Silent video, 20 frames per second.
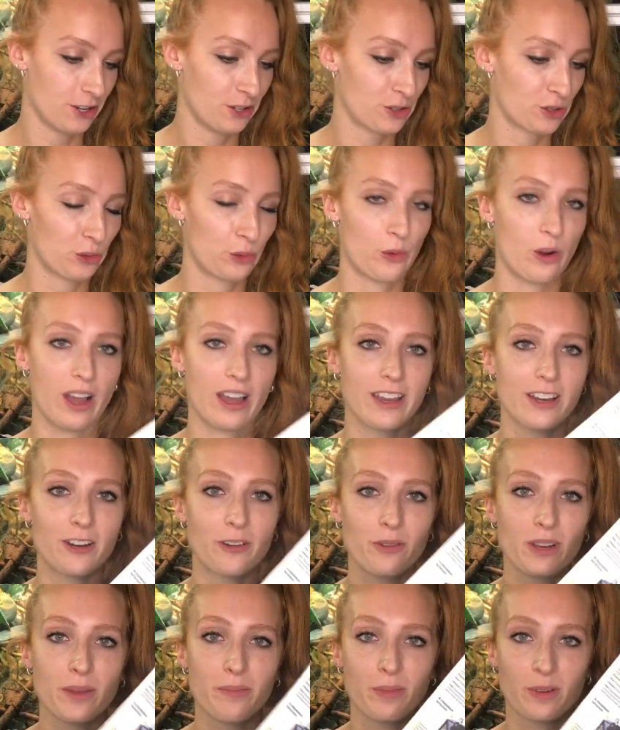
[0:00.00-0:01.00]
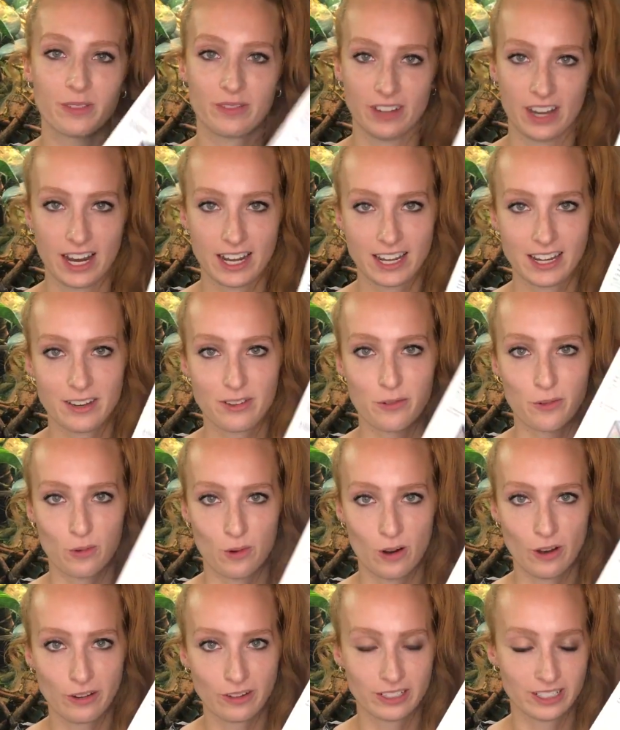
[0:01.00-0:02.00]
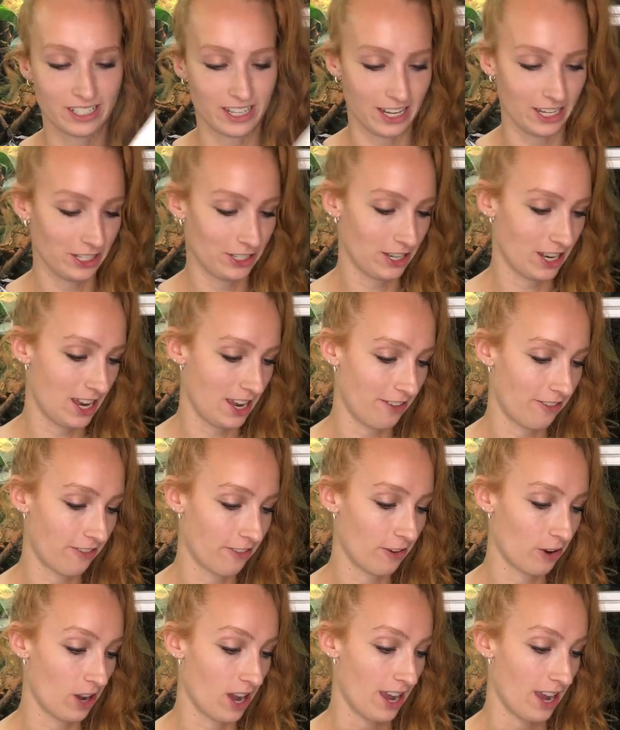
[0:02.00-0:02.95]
So why are we providing a water dish if,